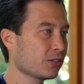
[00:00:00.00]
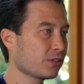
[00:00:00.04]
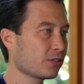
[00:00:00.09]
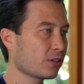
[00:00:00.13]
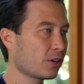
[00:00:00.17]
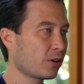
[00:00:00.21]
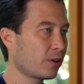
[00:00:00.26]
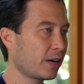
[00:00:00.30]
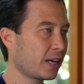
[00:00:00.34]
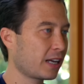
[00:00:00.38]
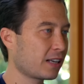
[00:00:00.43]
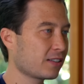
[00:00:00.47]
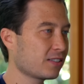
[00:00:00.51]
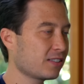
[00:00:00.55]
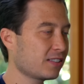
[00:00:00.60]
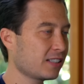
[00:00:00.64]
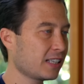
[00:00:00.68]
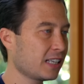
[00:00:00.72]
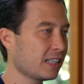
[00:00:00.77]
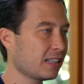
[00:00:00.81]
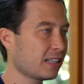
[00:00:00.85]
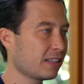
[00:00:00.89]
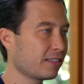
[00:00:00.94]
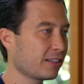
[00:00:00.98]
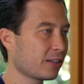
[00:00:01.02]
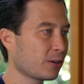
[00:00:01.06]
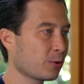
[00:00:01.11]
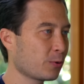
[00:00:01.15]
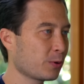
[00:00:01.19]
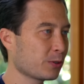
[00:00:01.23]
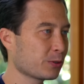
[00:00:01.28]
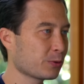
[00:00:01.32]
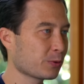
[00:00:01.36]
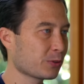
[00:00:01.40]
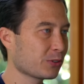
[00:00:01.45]
So I see that there
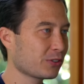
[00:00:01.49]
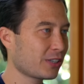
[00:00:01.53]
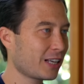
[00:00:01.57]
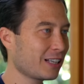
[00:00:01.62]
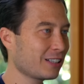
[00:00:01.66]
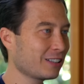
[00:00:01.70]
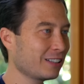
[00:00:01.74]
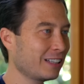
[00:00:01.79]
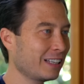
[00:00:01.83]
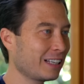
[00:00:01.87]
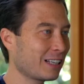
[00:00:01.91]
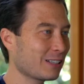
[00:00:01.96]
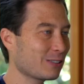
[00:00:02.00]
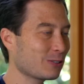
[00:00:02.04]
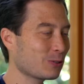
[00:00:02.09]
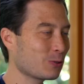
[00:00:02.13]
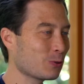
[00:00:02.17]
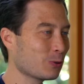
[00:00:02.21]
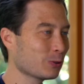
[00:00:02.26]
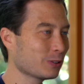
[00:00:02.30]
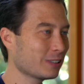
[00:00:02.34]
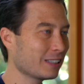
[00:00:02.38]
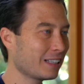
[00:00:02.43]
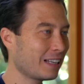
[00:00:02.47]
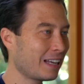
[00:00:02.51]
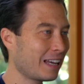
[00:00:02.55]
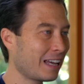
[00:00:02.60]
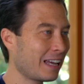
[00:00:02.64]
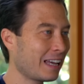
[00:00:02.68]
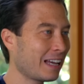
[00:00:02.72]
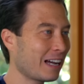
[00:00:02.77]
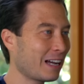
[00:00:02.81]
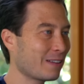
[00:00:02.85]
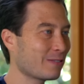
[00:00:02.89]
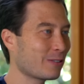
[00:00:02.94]
was recycling at school
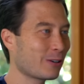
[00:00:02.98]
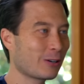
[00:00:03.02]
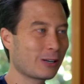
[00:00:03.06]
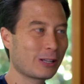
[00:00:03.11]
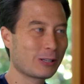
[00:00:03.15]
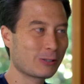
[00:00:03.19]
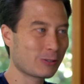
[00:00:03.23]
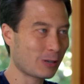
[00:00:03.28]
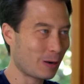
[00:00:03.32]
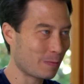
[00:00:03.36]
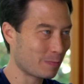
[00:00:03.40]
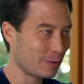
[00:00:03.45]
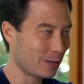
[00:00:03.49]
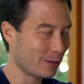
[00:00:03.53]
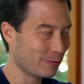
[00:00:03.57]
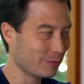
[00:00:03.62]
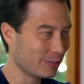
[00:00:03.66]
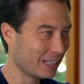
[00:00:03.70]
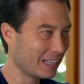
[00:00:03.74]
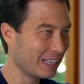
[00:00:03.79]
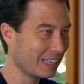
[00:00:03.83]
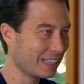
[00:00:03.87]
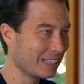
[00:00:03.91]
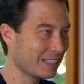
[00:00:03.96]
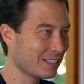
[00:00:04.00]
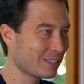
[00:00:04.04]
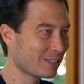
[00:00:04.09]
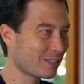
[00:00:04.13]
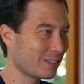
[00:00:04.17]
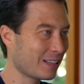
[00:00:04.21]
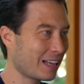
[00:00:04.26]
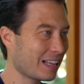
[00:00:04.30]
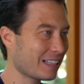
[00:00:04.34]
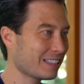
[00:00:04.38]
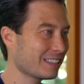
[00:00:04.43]
today. I've already dropped off the kids,
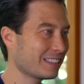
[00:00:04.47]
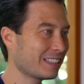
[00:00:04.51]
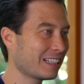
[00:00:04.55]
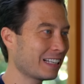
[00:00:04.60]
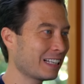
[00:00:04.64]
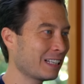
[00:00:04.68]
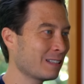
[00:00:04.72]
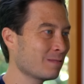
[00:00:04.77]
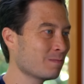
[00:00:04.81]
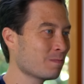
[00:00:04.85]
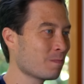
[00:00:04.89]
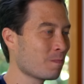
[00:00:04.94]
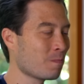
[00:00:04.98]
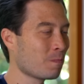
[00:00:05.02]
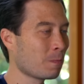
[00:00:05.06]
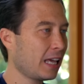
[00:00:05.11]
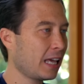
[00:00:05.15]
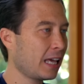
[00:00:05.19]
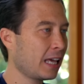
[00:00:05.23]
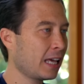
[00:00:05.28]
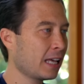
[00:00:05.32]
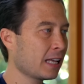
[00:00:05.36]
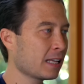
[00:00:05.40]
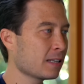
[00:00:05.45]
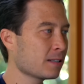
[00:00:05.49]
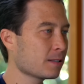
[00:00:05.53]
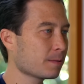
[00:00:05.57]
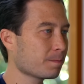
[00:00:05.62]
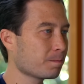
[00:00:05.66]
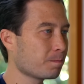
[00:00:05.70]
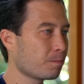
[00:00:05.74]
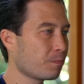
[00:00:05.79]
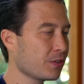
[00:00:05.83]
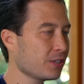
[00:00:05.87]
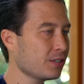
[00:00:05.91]
so that's done. And
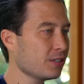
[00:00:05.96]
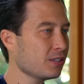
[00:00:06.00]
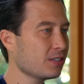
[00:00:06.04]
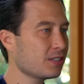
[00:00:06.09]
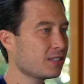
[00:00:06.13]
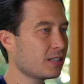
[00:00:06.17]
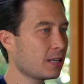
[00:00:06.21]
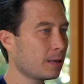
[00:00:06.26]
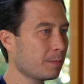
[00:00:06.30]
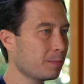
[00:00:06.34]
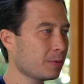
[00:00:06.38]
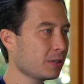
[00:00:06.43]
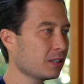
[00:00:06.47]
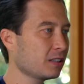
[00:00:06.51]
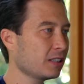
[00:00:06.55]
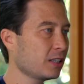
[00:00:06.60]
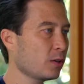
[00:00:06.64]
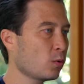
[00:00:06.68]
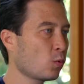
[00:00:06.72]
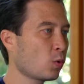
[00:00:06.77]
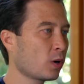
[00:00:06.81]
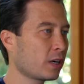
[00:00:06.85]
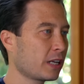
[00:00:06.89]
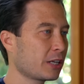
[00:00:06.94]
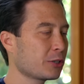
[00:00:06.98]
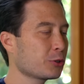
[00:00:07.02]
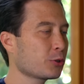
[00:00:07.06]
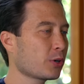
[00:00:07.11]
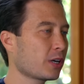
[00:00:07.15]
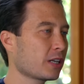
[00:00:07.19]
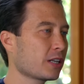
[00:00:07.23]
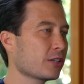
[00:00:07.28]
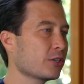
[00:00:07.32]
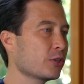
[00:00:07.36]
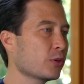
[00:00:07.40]
this is typically what I
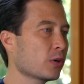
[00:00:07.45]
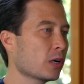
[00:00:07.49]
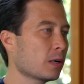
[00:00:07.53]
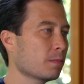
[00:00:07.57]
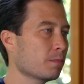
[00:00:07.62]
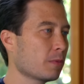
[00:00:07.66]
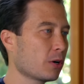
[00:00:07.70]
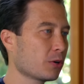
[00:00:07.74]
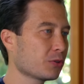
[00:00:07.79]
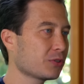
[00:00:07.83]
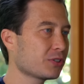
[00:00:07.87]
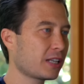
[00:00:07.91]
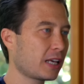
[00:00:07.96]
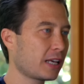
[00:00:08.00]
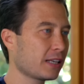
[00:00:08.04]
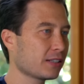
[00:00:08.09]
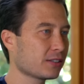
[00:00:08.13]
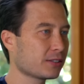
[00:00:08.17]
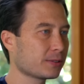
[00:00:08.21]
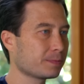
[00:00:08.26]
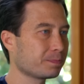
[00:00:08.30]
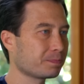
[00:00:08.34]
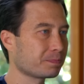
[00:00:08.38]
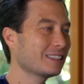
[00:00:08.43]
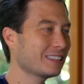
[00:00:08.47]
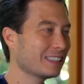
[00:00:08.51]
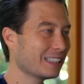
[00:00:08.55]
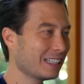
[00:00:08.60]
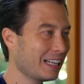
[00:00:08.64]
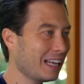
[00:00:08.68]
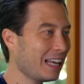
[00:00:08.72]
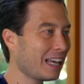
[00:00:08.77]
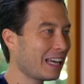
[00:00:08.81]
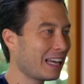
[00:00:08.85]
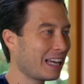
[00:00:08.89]
try to do on most days.
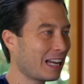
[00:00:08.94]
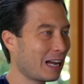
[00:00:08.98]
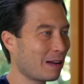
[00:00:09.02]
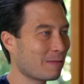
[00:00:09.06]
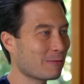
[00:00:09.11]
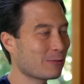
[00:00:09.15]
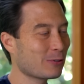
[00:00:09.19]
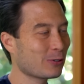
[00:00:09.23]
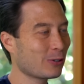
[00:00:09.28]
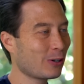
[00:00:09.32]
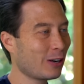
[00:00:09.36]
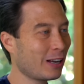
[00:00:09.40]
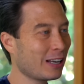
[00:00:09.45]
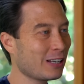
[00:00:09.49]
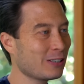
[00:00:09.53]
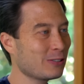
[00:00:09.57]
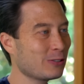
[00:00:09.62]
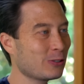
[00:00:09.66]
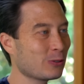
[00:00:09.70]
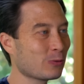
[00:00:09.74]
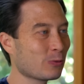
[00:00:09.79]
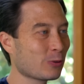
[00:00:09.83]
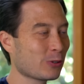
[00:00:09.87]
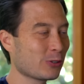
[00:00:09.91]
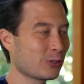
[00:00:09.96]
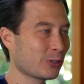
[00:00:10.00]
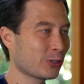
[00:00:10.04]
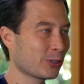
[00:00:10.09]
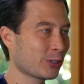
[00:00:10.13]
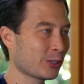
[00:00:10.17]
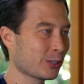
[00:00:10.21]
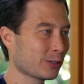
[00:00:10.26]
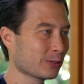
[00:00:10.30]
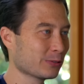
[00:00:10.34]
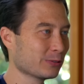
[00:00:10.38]
Today, I'm trying to
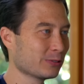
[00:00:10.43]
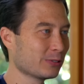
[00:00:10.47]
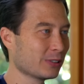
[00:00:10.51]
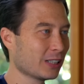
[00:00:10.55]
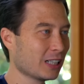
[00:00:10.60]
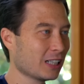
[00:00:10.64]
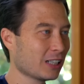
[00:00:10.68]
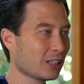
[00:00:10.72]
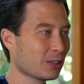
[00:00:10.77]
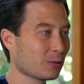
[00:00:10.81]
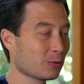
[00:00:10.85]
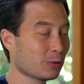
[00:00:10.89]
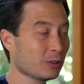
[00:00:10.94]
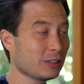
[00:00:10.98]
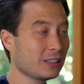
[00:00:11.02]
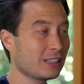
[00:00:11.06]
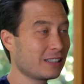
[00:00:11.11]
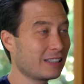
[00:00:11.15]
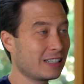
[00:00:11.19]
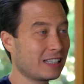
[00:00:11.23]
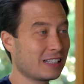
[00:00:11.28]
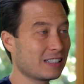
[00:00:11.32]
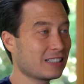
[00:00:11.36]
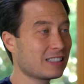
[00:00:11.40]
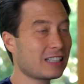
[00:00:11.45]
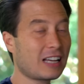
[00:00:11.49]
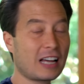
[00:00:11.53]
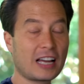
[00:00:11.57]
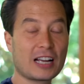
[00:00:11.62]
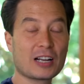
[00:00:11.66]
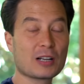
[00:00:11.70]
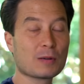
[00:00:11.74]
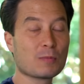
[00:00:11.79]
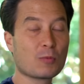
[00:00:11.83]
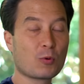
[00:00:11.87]
reserve really the
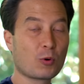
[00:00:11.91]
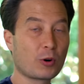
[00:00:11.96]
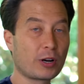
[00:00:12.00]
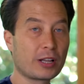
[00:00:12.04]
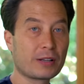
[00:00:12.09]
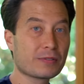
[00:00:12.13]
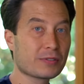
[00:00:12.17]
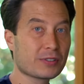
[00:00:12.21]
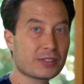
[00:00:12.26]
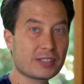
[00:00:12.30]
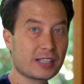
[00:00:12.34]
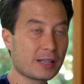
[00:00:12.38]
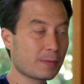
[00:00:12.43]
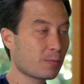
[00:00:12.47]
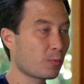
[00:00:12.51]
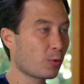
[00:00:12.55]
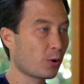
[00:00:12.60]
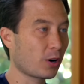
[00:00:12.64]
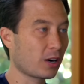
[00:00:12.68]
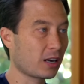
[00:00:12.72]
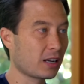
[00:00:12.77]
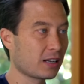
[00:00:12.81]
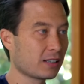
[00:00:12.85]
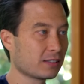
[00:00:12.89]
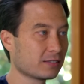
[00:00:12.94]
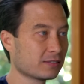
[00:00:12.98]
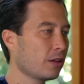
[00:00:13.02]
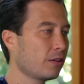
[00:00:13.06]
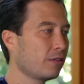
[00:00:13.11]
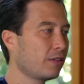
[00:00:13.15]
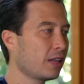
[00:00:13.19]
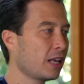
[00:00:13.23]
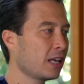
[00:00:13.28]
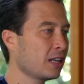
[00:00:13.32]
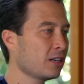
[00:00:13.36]
entire morning for deep work.
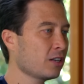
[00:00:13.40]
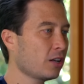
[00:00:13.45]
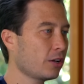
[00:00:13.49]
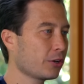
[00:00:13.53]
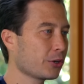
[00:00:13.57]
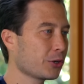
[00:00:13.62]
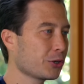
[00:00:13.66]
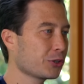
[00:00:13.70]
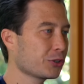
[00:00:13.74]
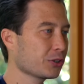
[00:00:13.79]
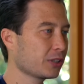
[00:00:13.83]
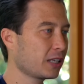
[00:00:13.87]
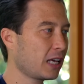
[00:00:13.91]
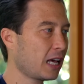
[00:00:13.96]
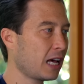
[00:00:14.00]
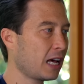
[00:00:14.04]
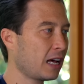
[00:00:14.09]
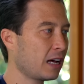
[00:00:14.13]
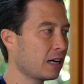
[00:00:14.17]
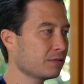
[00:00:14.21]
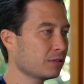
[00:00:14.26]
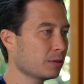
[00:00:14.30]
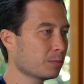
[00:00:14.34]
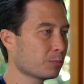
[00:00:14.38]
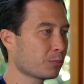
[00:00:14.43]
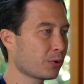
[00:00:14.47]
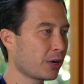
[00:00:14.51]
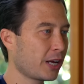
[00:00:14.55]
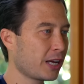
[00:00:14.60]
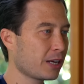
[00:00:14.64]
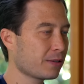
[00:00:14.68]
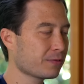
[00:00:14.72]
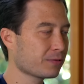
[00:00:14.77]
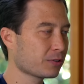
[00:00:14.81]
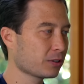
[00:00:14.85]
Then I'll usually have a
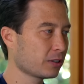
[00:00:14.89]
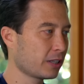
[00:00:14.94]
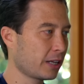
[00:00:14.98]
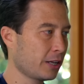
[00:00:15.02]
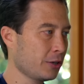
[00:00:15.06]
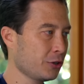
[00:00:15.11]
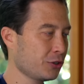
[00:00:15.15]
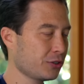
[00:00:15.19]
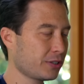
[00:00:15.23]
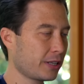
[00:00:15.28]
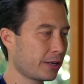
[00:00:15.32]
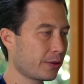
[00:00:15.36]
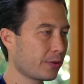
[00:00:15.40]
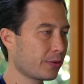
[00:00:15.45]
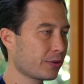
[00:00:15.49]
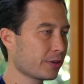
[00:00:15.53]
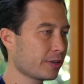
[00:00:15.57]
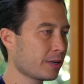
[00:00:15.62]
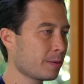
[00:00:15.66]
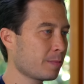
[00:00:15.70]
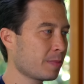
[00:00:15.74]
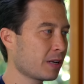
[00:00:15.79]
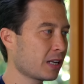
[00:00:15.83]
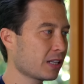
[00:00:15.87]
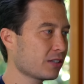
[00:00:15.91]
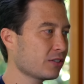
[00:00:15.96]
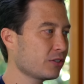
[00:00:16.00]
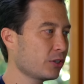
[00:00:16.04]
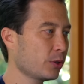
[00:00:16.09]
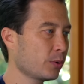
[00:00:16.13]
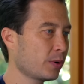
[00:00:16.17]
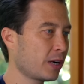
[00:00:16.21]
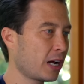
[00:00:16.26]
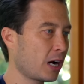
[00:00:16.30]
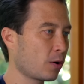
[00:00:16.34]
break for lunch, like 30 minutes
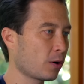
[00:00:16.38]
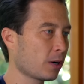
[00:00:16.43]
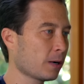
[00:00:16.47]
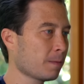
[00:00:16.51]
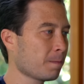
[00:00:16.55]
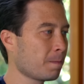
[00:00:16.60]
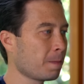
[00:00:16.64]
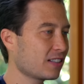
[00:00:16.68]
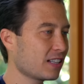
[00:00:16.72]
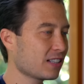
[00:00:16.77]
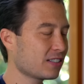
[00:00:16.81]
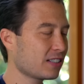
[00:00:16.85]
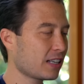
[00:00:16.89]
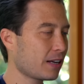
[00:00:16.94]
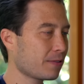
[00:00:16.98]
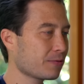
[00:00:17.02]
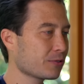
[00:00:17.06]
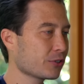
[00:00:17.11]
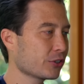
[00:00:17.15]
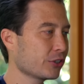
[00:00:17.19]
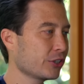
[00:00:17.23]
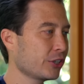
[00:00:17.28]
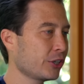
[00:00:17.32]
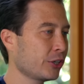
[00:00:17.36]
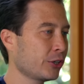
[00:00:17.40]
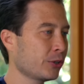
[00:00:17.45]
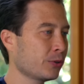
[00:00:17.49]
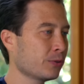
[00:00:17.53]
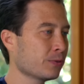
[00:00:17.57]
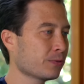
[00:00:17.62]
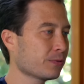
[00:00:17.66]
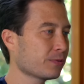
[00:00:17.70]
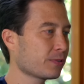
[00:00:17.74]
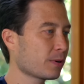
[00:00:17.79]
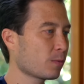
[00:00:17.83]
to an hour. This
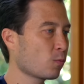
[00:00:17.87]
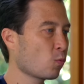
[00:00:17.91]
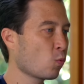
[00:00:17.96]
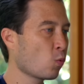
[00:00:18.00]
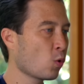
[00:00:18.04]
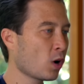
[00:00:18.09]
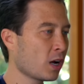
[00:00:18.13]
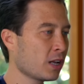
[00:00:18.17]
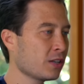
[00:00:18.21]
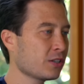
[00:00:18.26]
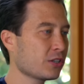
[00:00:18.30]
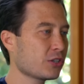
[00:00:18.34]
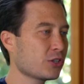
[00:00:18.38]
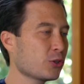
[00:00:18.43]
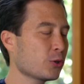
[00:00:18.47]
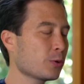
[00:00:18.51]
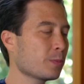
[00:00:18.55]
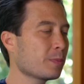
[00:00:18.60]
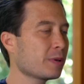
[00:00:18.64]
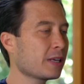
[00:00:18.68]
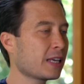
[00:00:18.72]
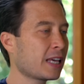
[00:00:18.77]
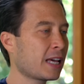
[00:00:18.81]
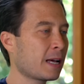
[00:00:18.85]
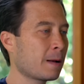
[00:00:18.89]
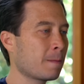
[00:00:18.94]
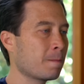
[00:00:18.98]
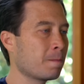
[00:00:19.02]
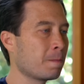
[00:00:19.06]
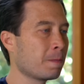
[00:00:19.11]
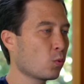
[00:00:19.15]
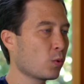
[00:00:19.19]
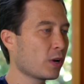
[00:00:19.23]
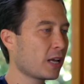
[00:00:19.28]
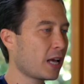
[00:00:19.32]
afternoon from 1 to 2
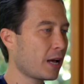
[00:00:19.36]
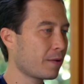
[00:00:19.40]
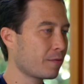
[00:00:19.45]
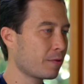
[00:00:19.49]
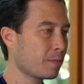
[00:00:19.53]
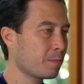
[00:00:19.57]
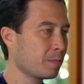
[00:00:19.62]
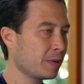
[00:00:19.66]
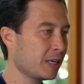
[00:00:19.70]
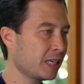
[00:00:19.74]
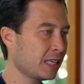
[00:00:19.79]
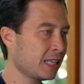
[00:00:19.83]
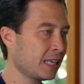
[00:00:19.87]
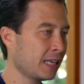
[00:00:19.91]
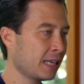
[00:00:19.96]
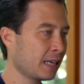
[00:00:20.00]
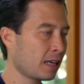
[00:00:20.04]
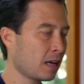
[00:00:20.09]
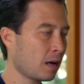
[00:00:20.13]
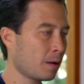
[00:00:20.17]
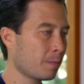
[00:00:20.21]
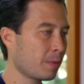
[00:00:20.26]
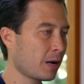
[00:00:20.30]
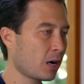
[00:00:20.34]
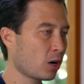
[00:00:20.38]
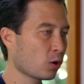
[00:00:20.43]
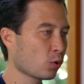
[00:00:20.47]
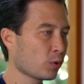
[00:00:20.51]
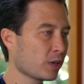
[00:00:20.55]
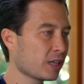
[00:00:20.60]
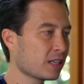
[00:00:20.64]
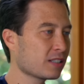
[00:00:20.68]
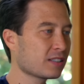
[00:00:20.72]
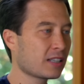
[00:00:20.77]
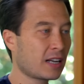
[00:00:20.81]
p.m., we have a meeting about
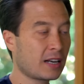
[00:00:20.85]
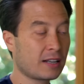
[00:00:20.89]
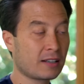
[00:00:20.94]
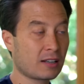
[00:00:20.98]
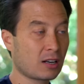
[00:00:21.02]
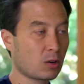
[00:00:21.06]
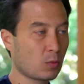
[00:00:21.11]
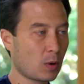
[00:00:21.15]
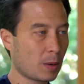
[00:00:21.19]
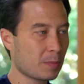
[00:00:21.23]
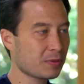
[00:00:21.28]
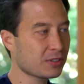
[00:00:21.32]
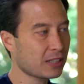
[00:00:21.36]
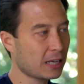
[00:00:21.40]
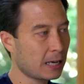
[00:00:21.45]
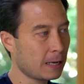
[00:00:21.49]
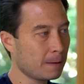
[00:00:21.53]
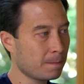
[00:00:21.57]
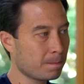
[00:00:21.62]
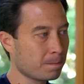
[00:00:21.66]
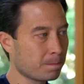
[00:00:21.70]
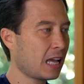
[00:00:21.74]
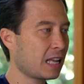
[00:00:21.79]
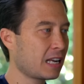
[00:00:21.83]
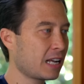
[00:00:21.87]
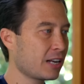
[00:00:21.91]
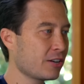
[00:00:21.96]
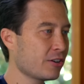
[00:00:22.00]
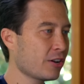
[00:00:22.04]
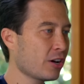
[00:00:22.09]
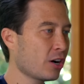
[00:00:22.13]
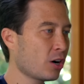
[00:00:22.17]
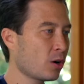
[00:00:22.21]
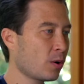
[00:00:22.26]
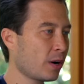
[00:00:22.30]
redesigning our website, and I
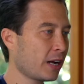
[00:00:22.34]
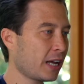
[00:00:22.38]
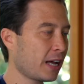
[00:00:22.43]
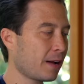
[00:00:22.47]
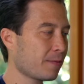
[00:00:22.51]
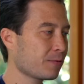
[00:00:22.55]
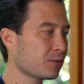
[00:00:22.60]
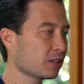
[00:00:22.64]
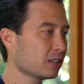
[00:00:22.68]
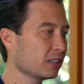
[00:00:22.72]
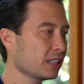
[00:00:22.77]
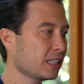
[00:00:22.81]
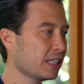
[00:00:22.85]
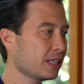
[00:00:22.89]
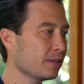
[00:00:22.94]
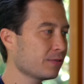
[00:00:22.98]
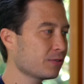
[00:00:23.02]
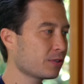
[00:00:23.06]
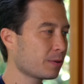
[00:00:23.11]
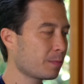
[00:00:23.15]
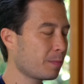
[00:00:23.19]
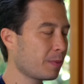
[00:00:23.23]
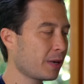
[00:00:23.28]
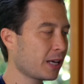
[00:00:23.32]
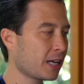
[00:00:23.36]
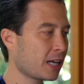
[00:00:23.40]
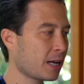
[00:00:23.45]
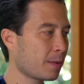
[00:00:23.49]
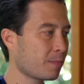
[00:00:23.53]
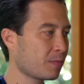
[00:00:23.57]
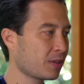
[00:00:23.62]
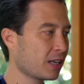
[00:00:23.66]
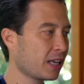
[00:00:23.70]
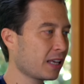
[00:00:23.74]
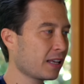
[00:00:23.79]
know I have to leave to pick
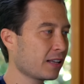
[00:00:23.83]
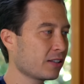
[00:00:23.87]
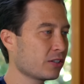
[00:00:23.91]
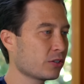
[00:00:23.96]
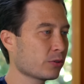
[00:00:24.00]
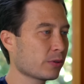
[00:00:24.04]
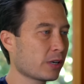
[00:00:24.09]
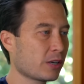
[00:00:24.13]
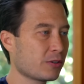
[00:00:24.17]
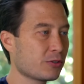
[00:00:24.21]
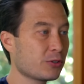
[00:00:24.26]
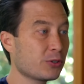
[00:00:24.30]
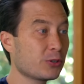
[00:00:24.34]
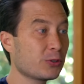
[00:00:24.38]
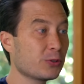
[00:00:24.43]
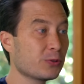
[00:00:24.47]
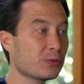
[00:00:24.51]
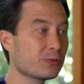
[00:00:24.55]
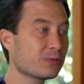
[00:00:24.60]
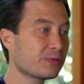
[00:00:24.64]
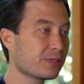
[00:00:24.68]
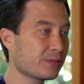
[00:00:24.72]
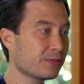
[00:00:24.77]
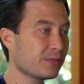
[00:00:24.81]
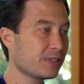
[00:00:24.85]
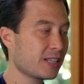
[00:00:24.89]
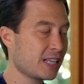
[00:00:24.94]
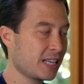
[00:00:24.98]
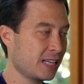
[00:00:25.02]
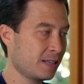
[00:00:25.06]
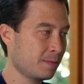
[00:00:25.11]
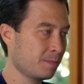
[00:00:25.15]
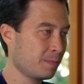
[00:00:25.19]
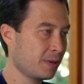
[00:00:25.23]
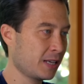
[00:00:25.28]
up the kids around
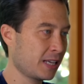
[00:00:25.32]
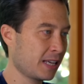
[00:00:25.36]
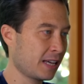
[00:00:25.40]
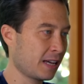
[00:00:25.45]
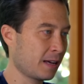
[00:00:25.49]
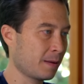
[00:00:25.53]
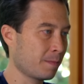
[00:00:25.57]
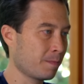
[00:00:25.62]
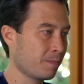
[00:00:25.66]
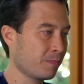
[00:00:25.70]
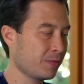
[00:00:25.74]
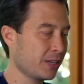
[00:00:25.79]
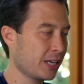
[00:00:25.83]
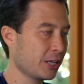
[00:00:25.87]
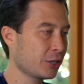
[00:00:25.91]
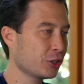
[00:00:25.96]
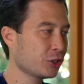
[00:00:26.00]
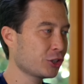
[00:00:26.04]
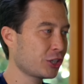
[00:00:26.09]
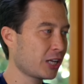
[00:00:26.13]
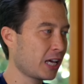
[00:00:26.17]
2.15 p.m. each